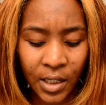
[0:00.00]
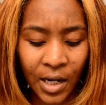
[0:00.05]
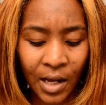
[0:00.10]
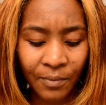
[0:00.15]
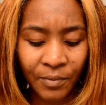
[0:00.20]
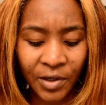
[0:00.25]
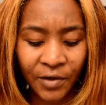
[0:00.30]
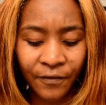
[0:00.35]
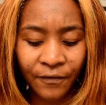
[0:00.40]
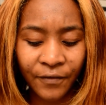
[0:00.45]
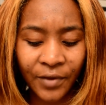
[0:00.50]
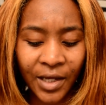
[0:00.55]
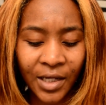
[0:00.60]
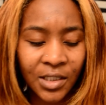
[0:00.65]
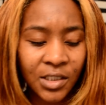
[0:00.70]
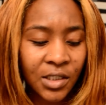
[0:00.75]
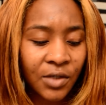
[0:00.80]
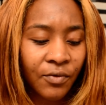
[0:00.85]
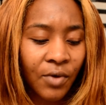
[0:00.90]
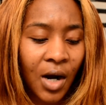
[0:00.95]
I mean,
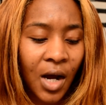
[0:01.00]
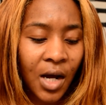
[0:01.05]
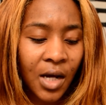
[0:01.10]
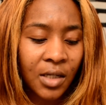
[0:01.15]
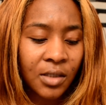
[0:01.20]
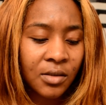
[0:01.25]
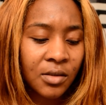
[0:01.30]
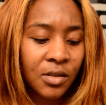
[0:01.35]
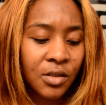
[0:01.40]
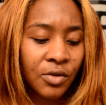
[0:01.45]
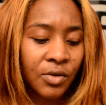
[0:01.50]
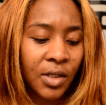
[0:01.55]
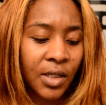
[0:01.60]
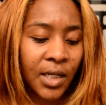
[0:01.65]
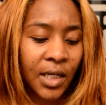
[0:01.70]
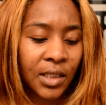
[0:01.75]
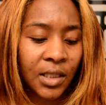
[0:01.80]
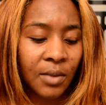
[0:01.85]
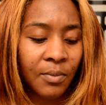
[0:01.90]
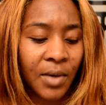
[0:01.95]
flexi rods, you can
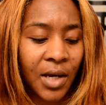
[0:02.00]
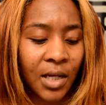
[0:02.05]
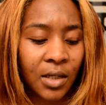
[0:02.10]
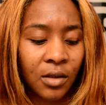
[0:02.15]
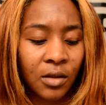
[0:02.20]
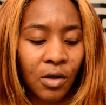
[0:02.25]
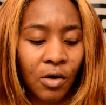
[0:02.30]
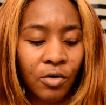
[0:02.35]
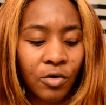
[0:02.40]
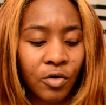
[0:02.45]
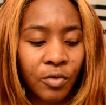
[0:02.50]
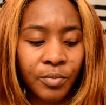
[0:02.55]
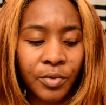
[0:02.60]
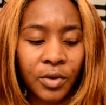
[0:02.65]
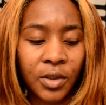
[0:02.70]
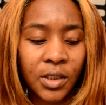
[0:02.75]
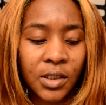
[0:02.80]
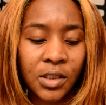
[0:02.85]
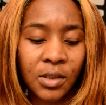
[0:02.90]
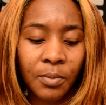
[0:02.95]
get them at local
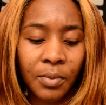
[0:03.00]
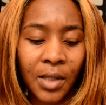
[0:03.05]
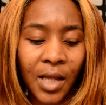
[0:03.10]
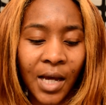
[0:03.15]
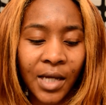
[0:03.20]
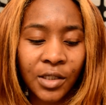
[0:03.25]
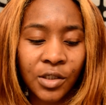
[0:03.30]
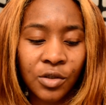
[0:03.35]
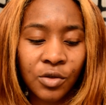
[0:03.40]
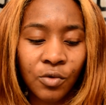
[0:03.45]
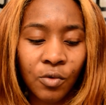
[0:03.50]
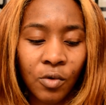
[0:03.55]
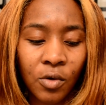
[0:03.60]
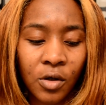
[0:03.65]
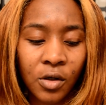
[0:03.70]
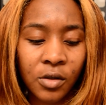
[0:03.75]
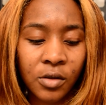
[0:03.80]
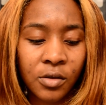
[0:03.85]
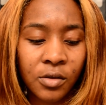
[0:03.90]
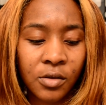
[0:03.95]
beauty supply
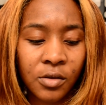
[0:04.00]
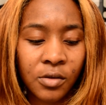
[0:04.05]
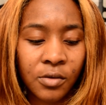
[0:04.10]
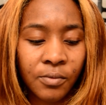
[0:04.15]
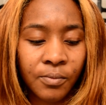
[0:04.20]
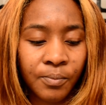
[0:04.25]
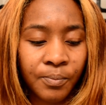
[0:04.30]
stores.